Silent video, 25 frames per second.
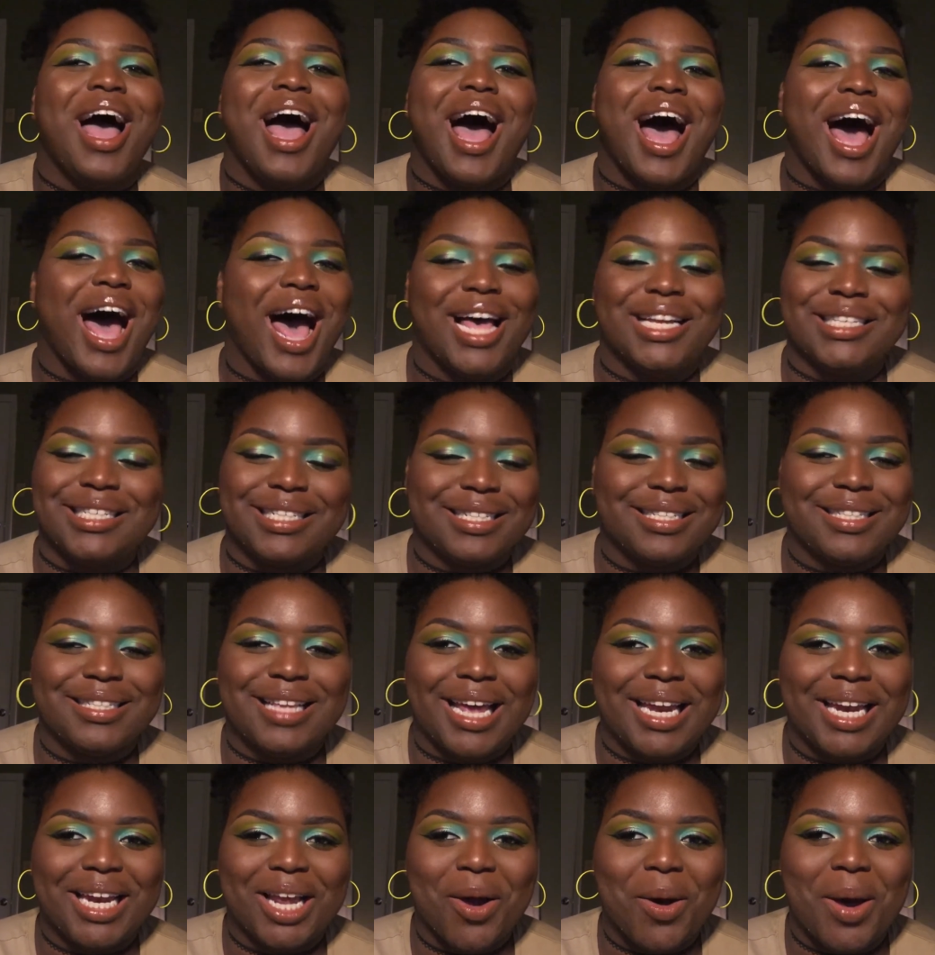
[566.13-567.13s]
I just
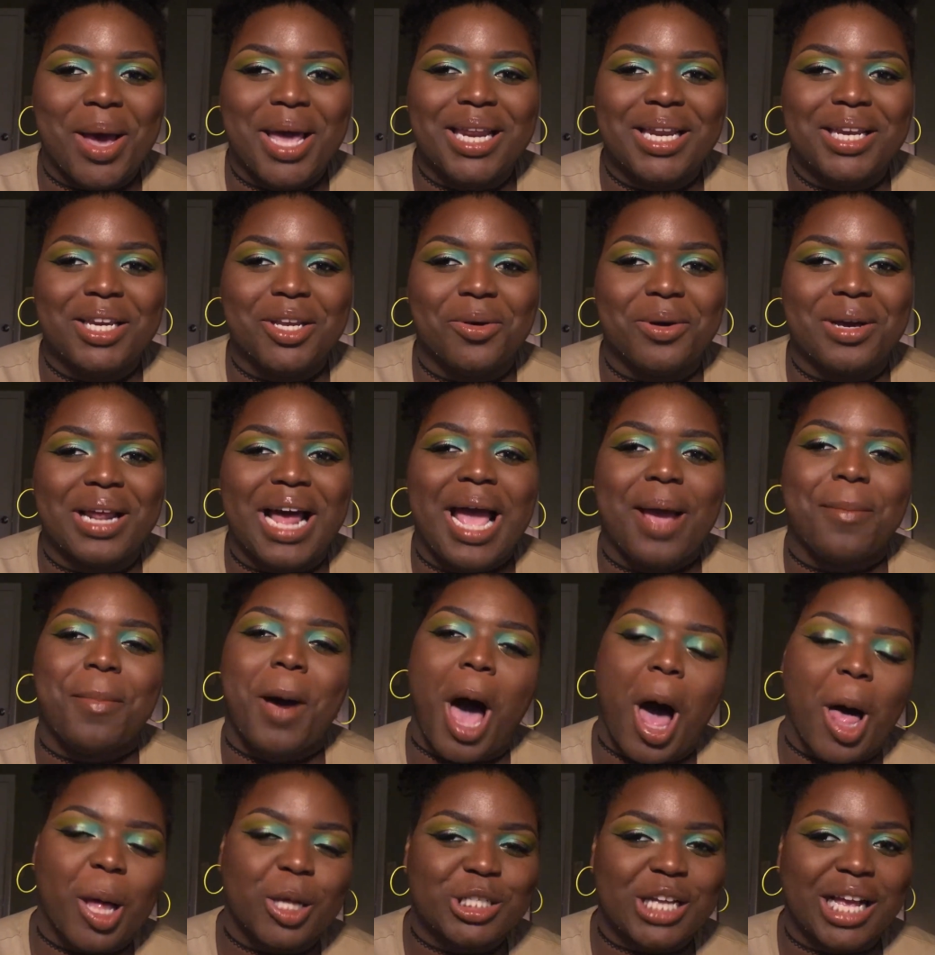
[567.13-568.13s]
decided to go ahead and do it. I
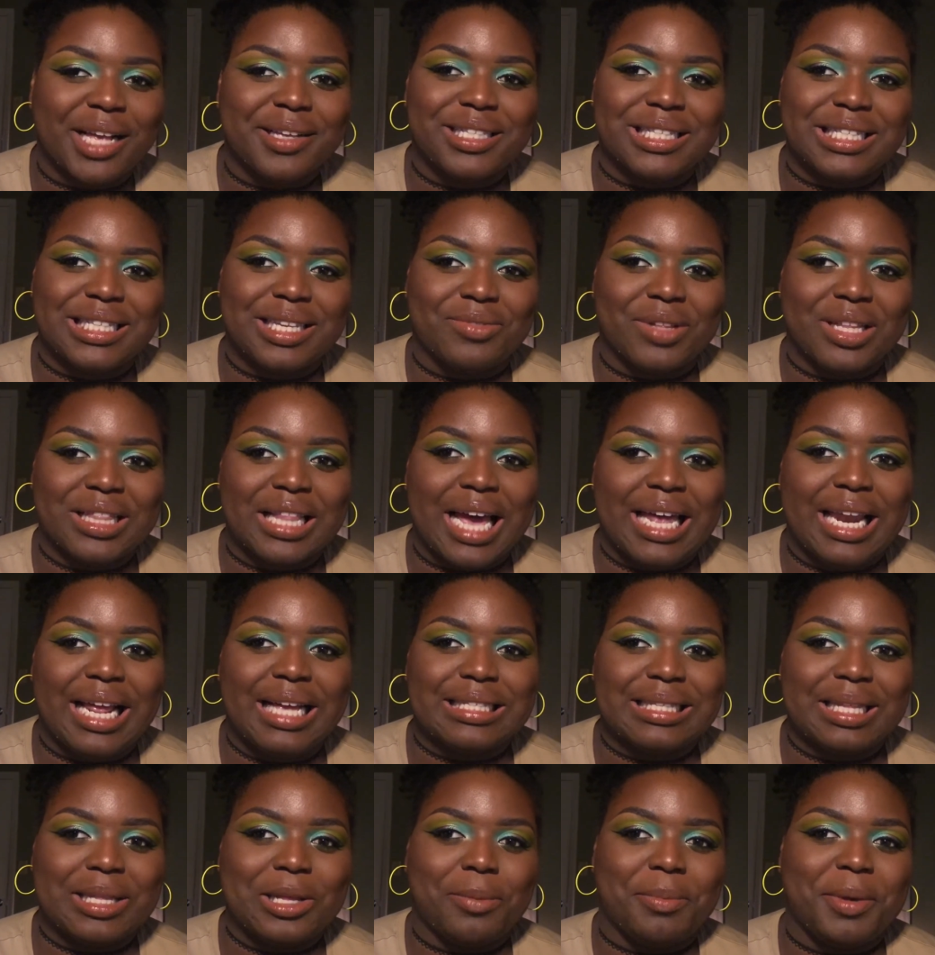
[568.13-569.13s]
apologize if the
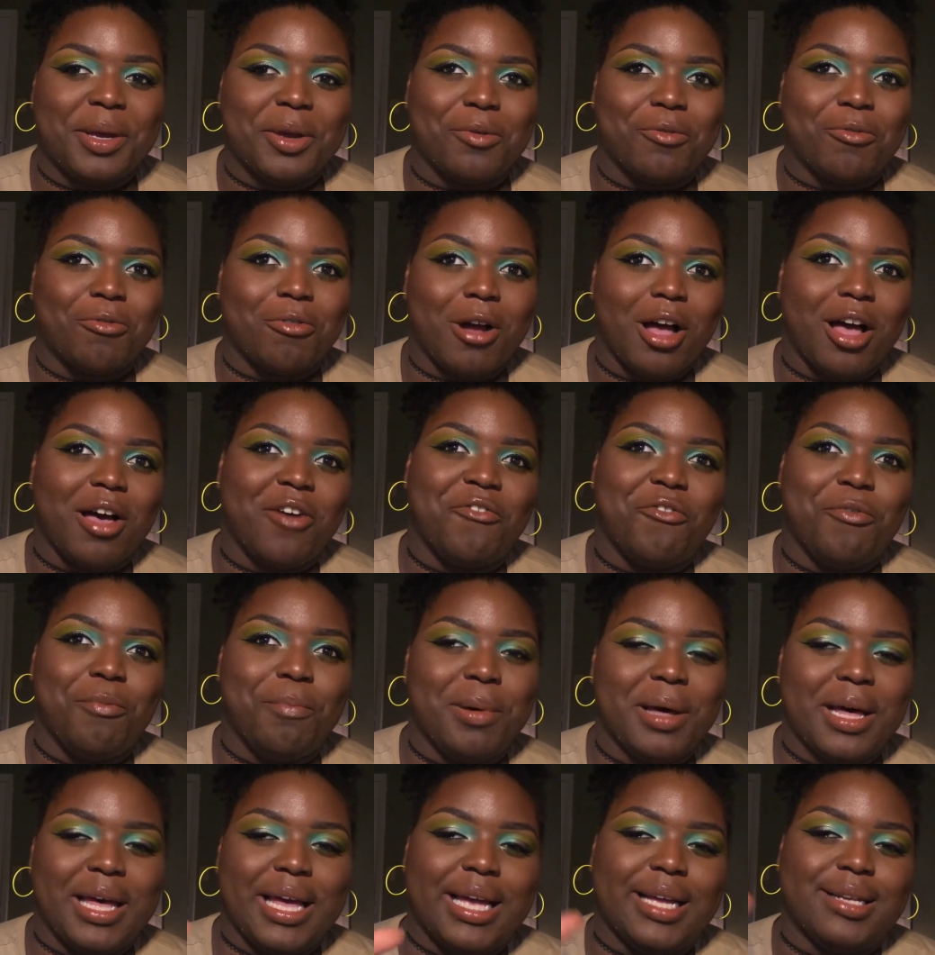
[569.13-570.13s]
lighting's a little bit rough,
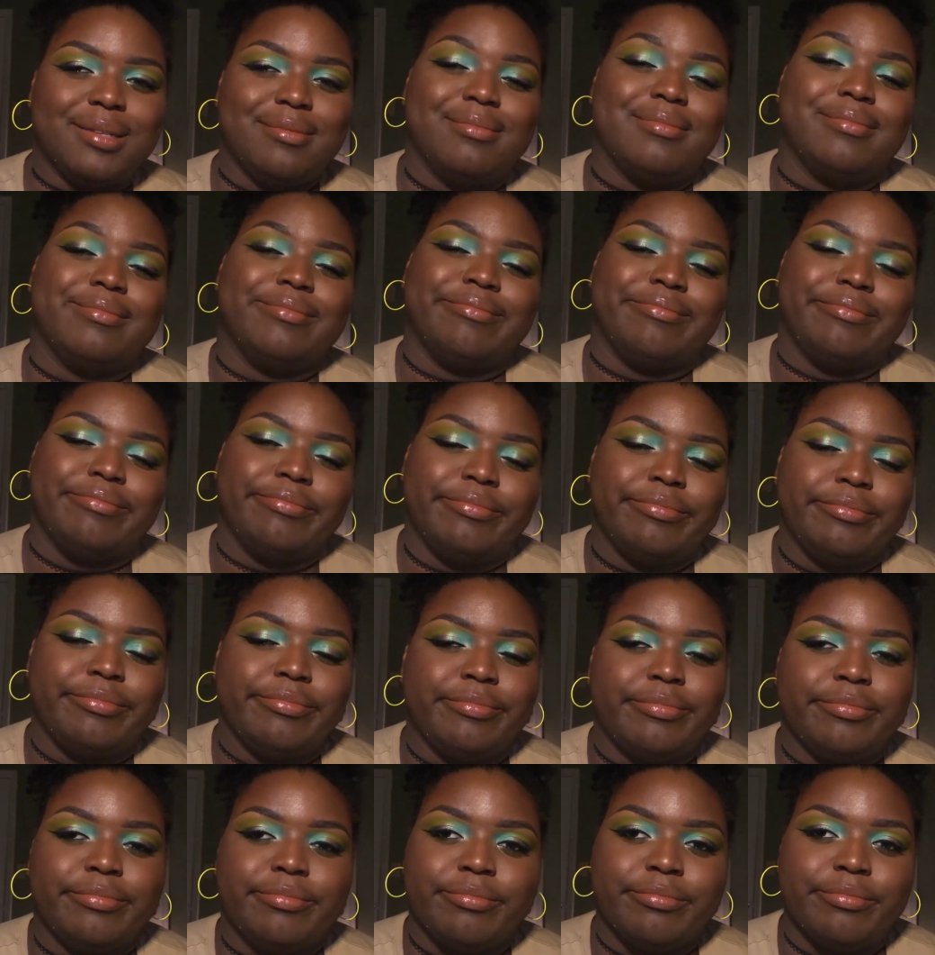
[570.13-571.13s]
but
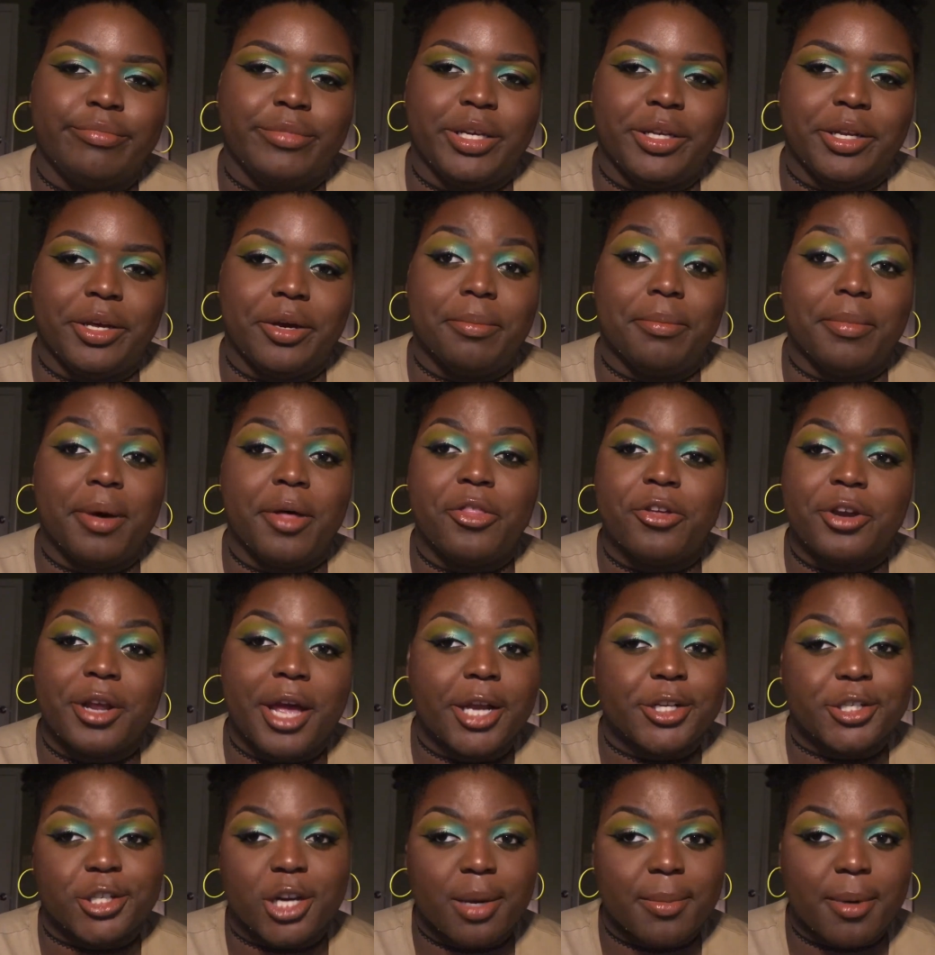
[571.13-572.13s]
you know, Mother
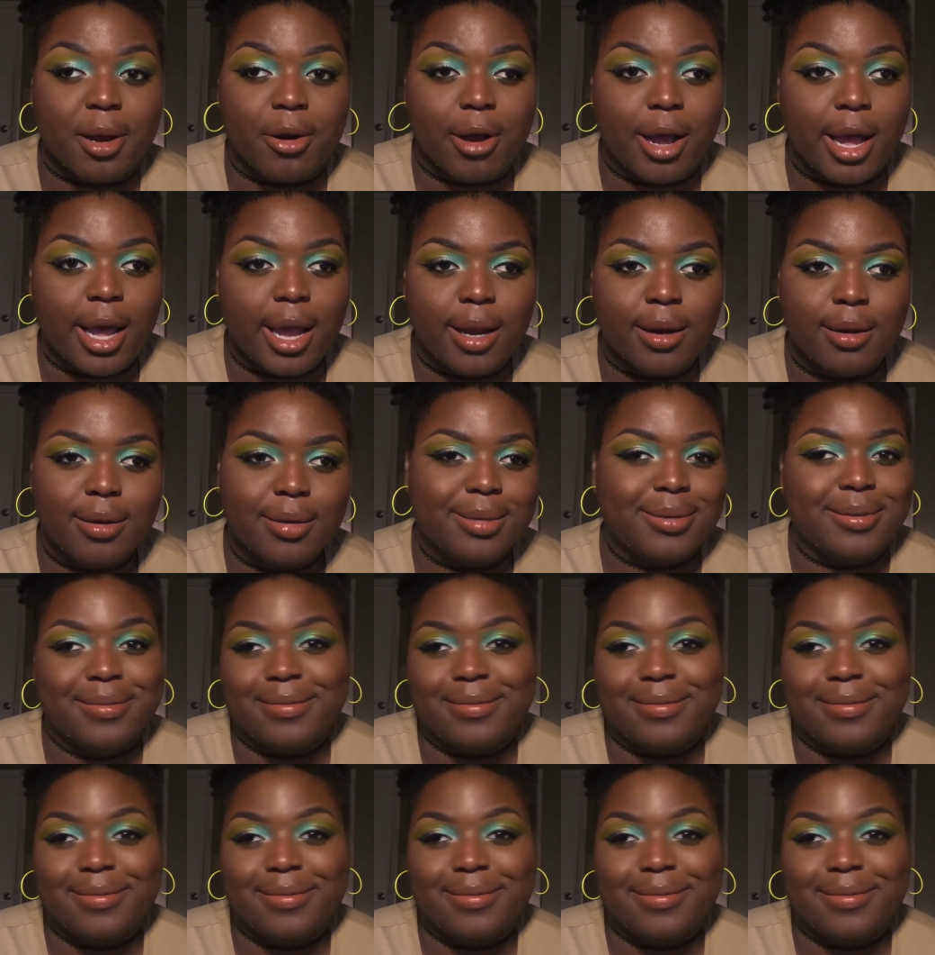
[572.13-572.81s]
Nature, am I right?